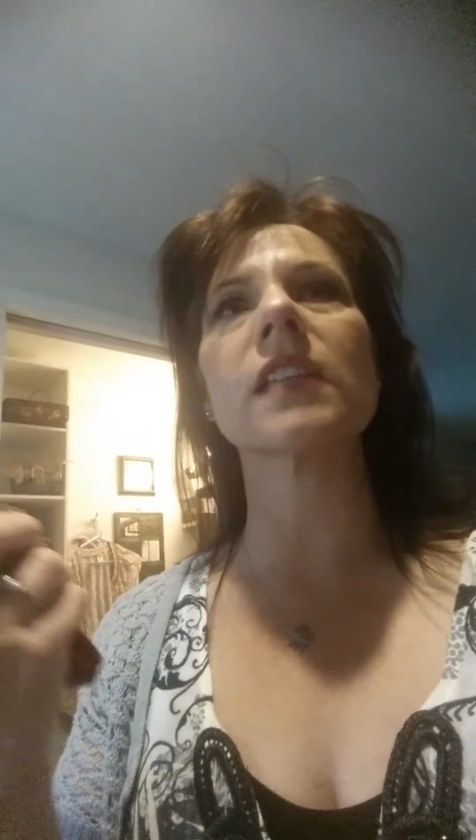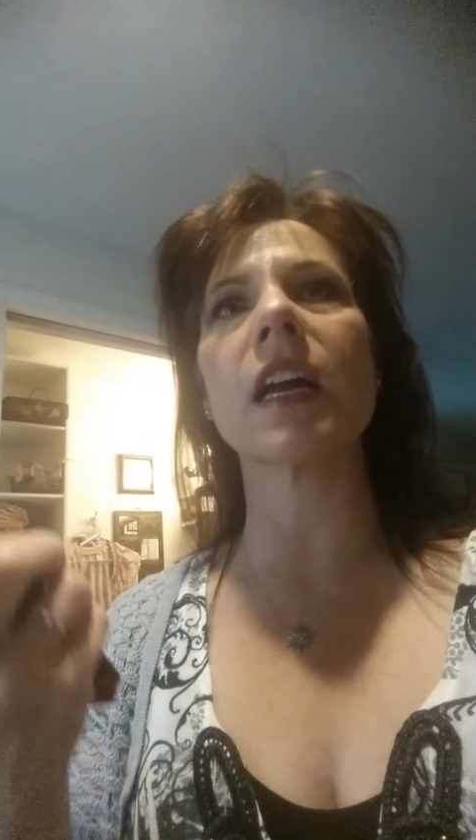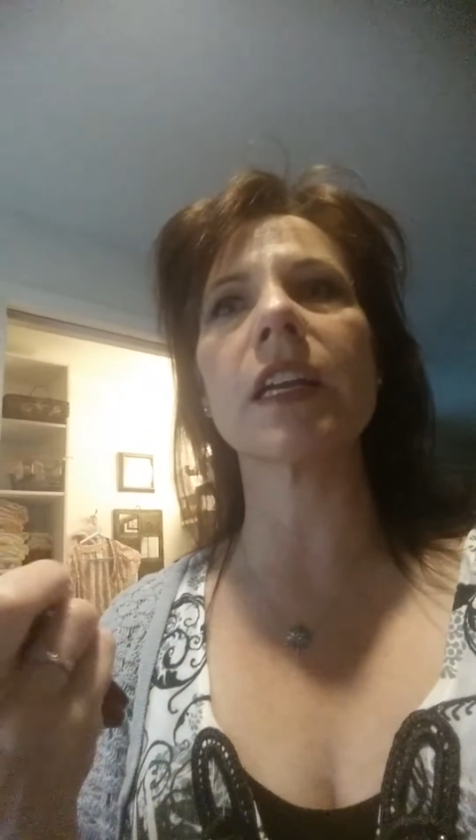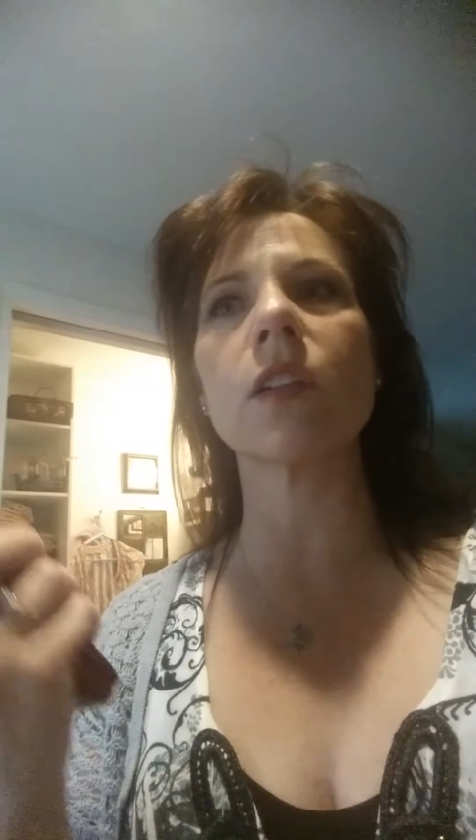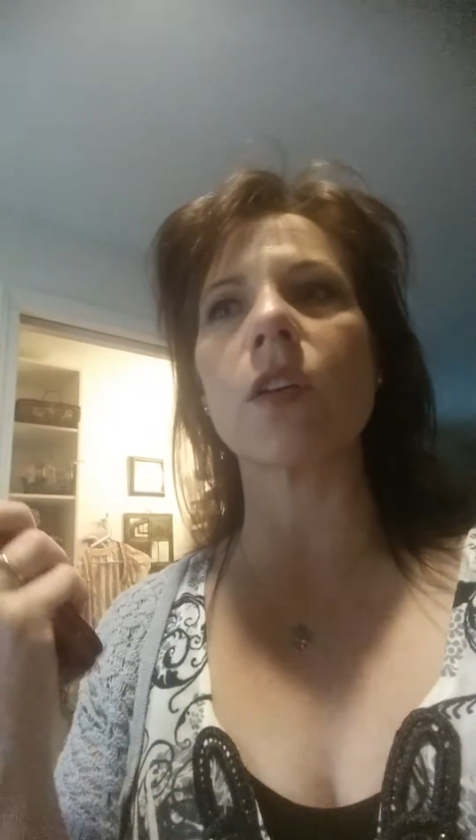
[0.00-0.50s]

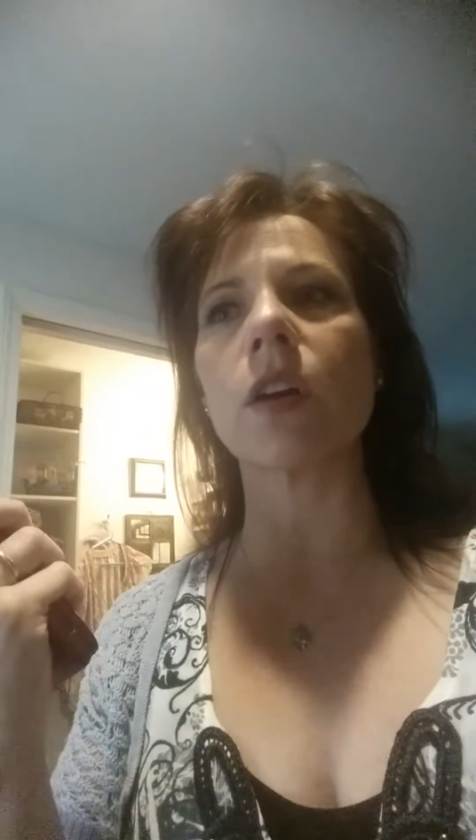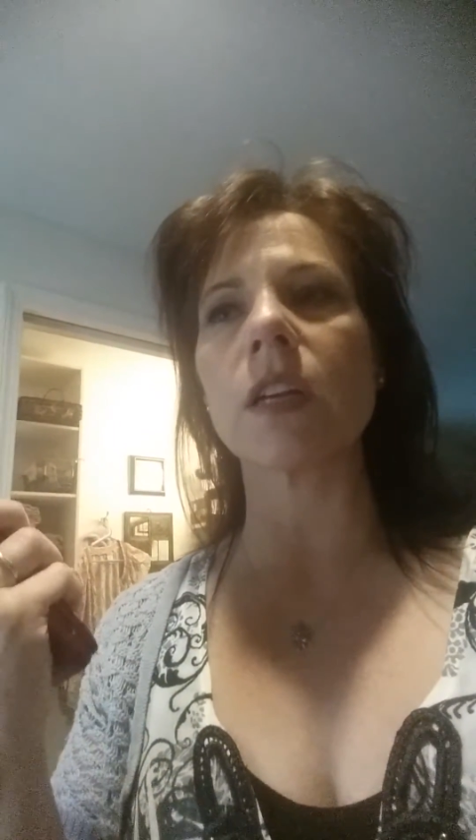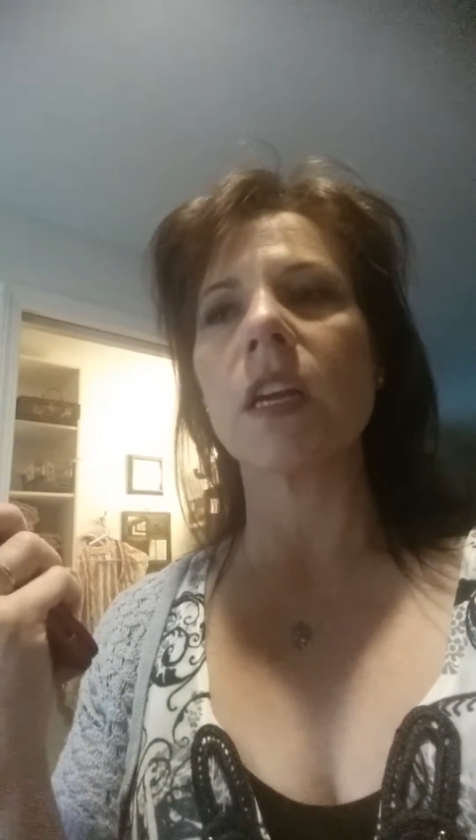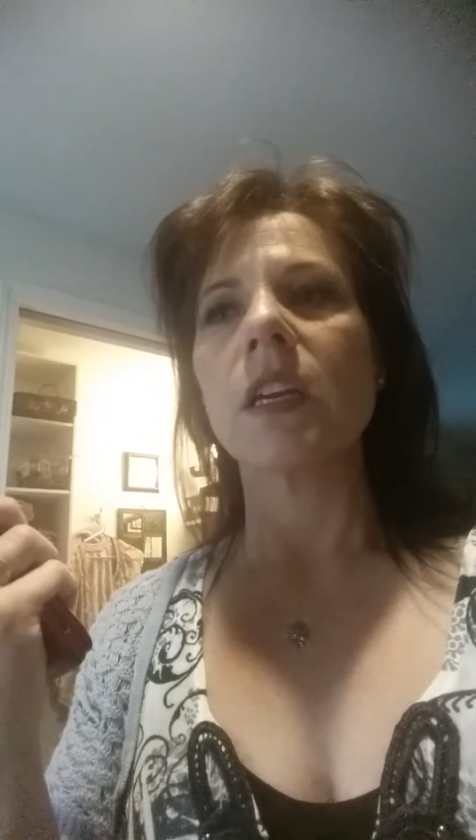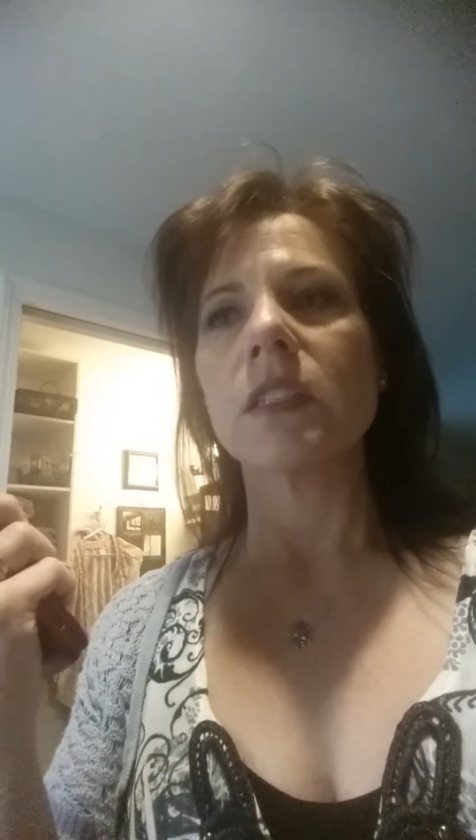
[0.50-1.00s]
Scotty Clark
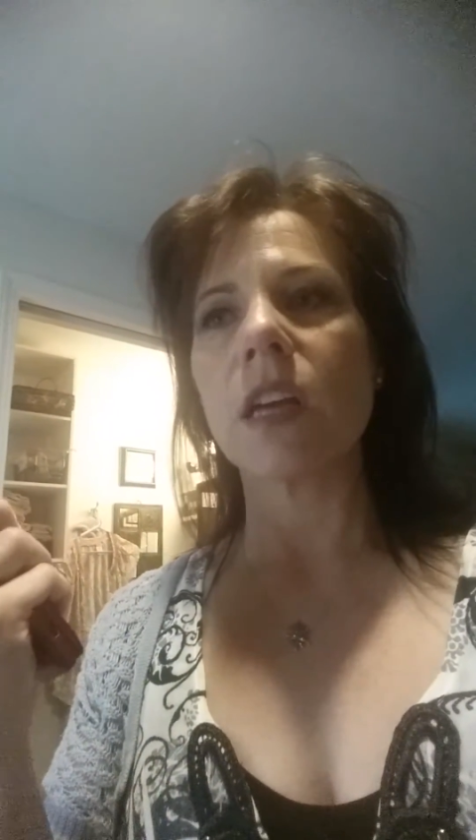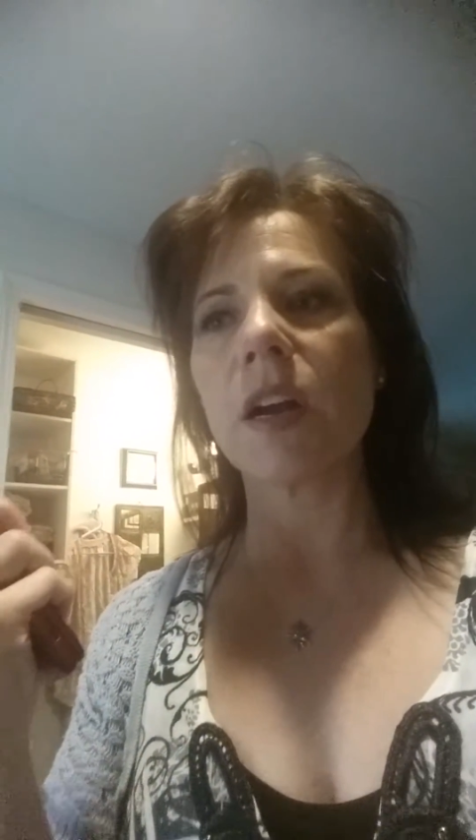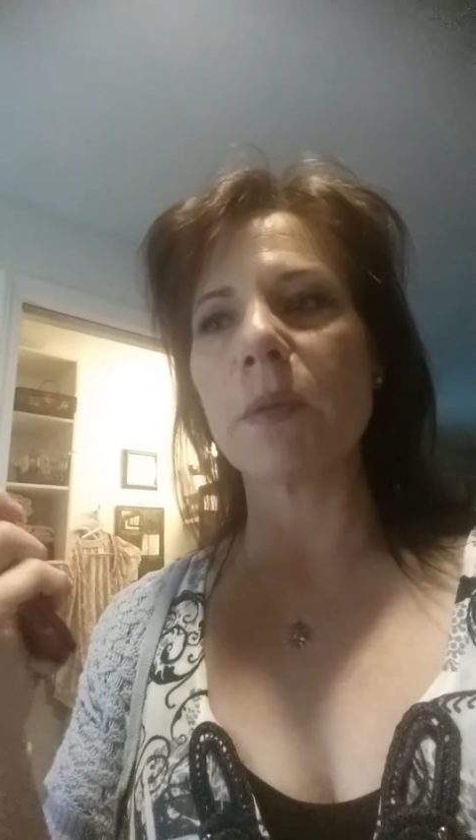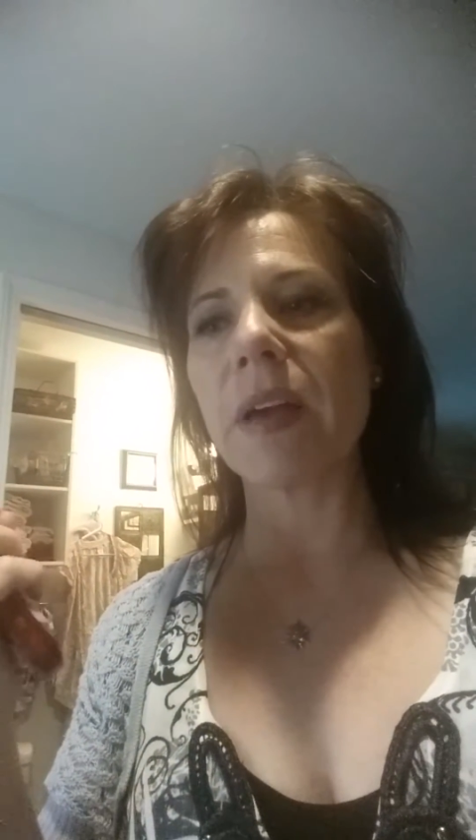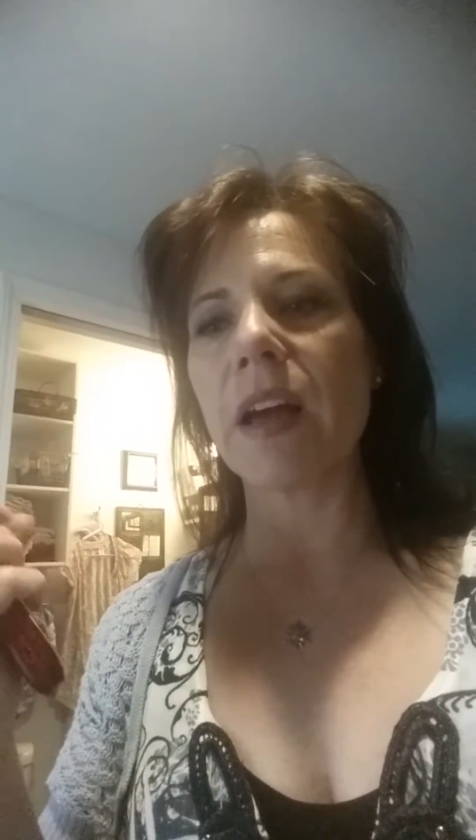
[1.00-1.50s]

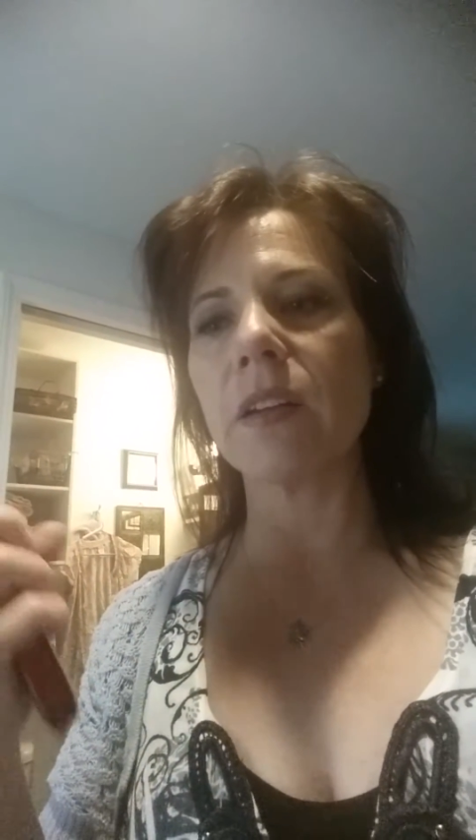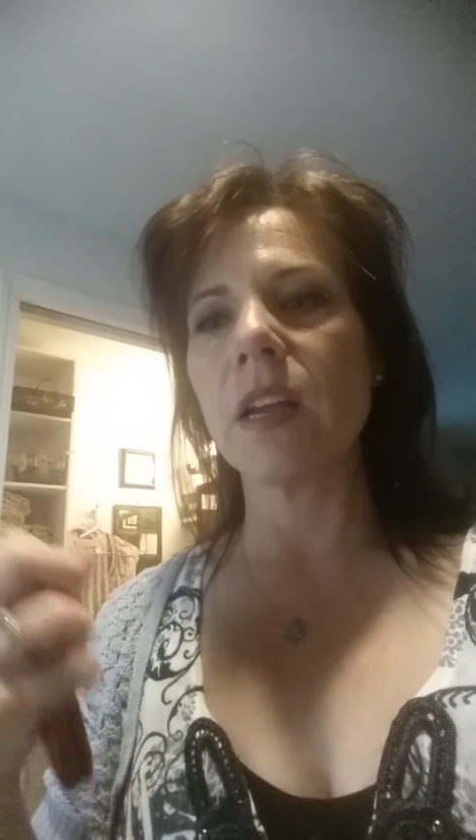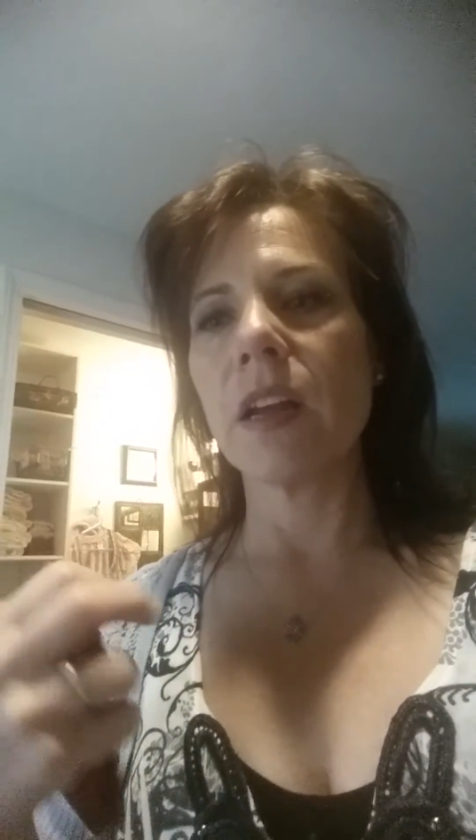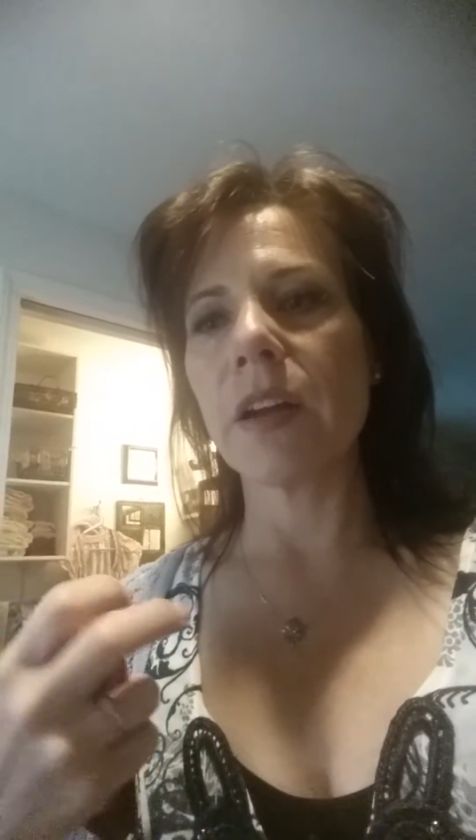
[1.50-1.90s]
talk about,